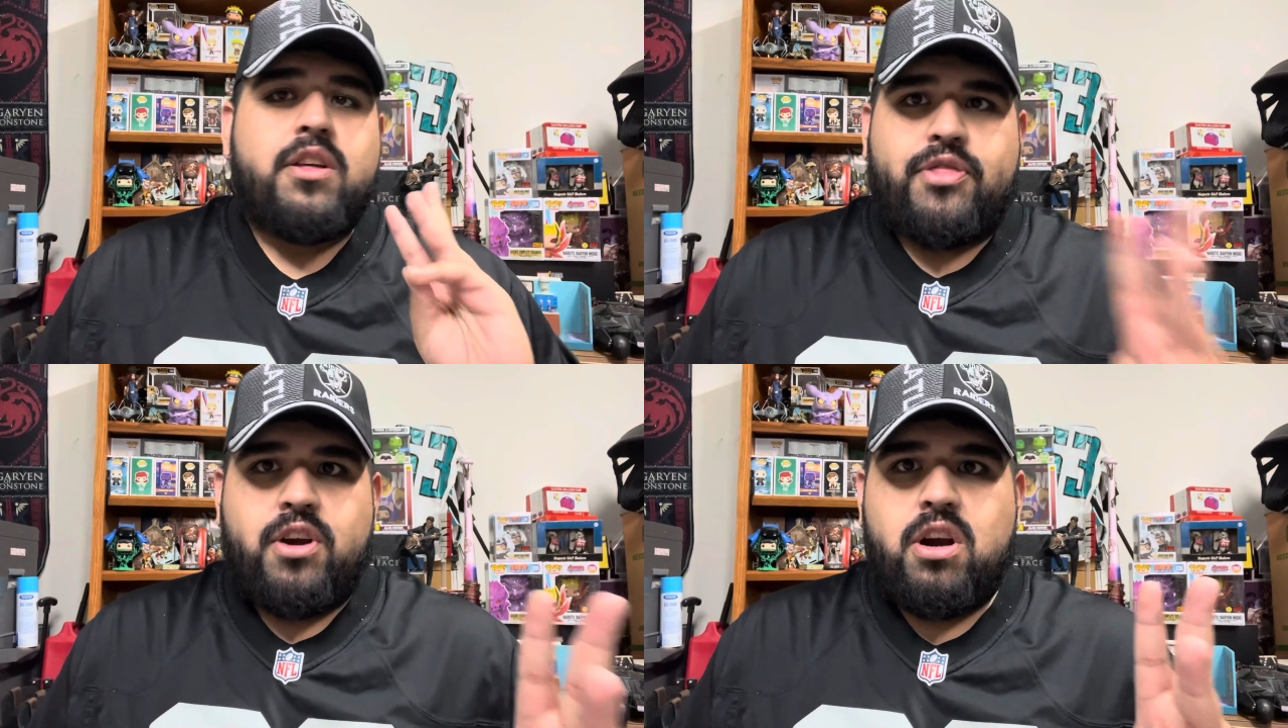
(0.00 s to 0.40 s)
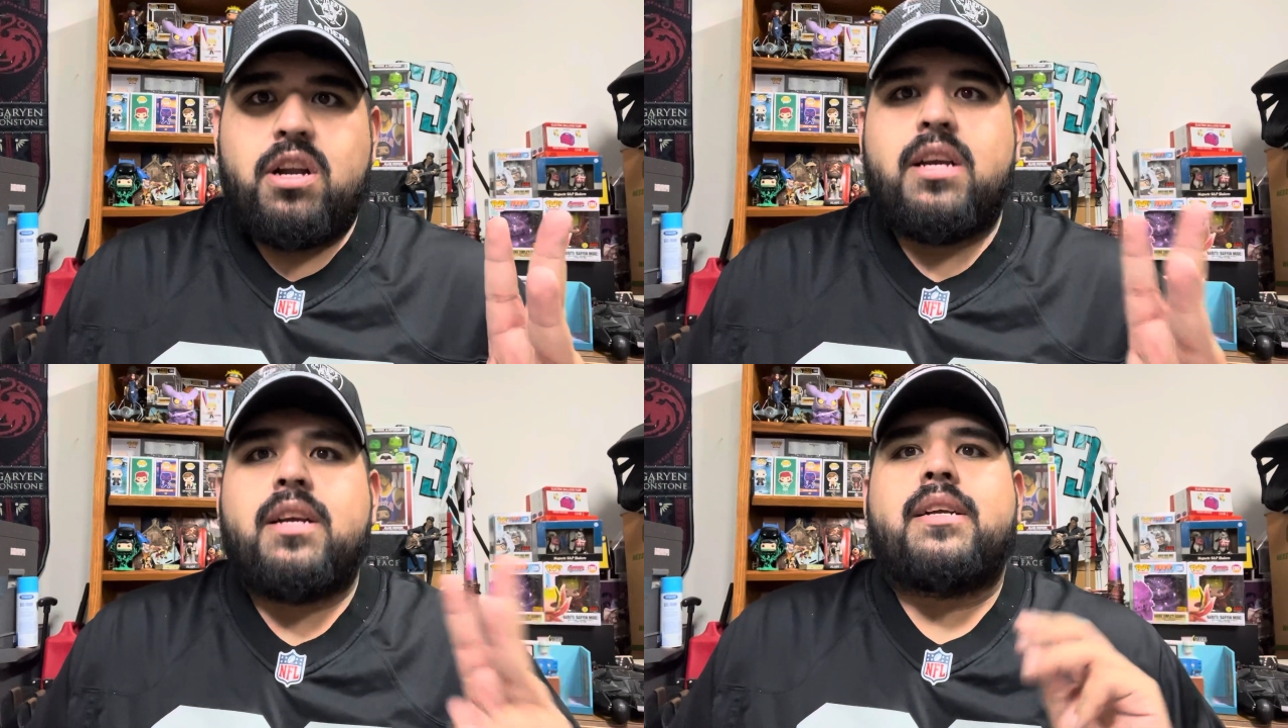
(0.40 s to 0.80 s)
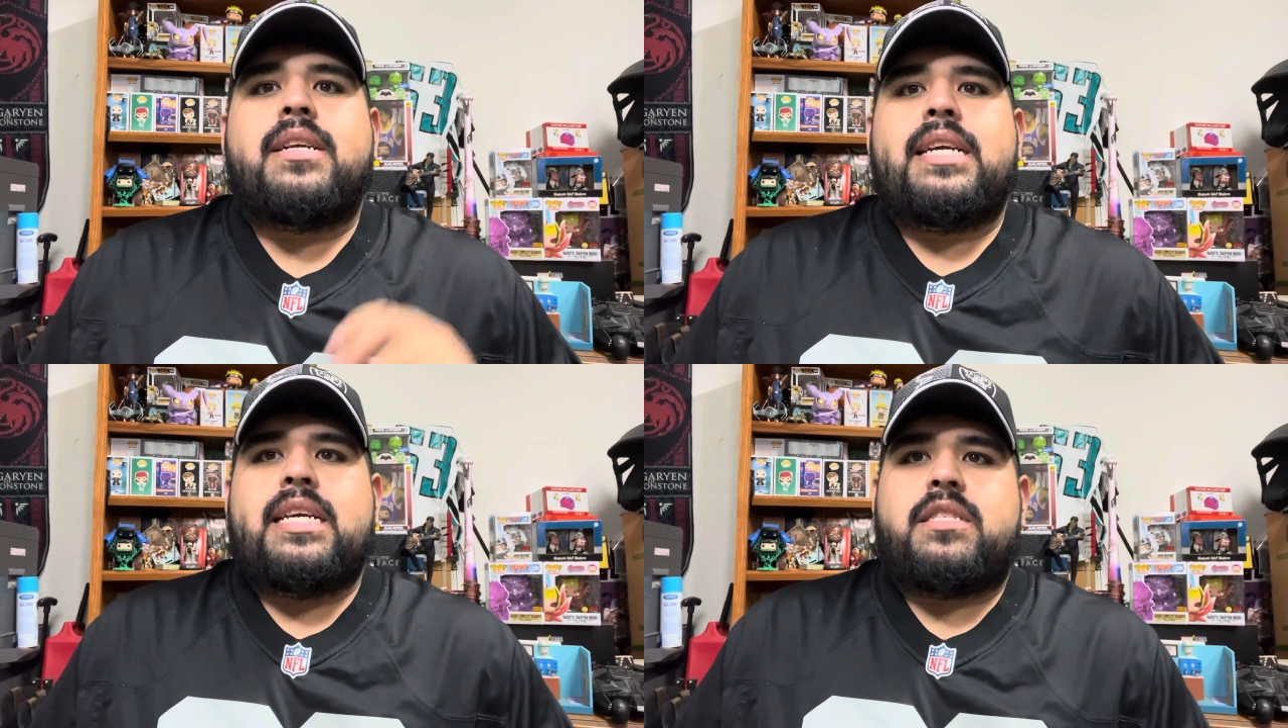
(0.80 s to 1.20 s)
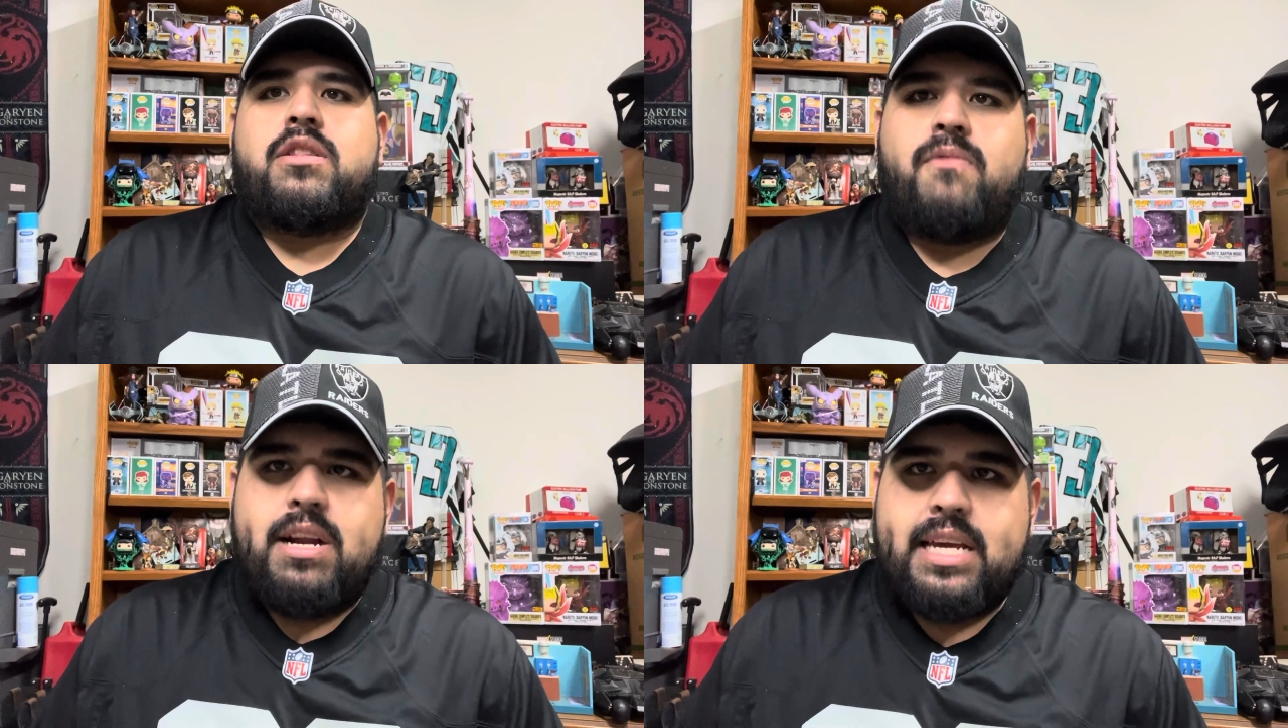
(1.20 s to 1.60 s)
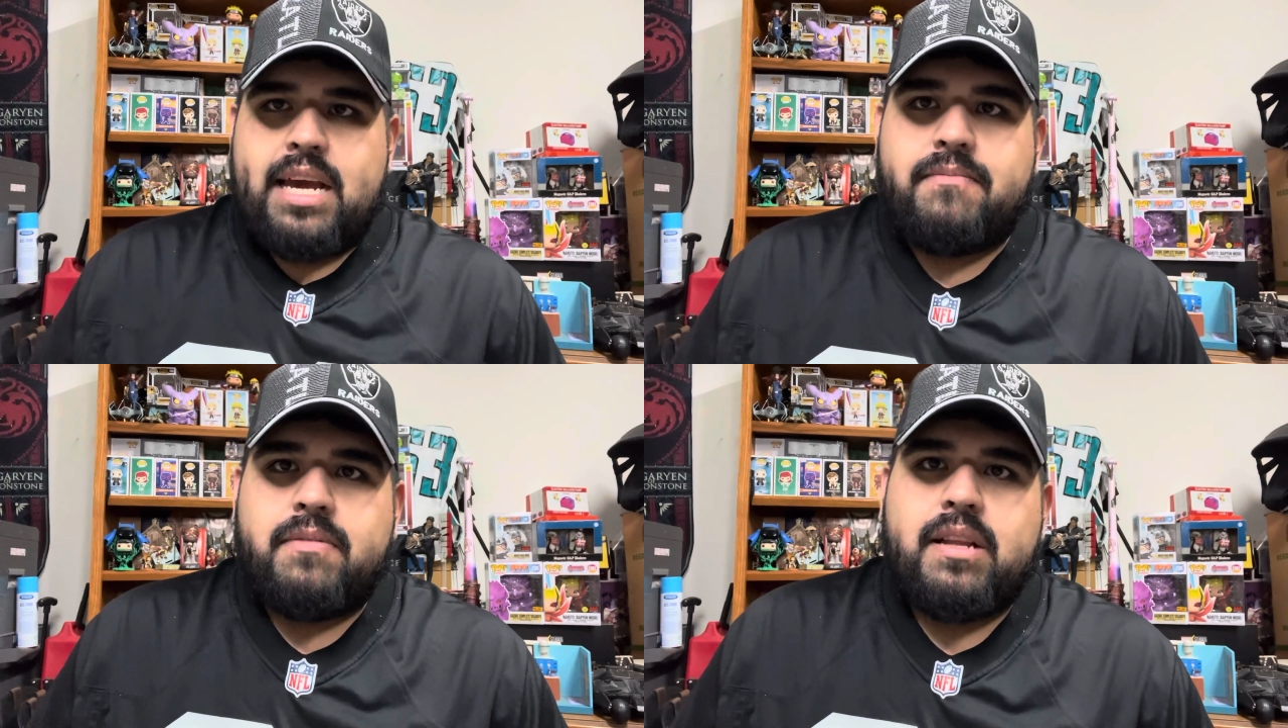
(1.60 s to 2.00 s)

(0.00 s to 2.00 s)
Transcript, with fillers: Third is the running game.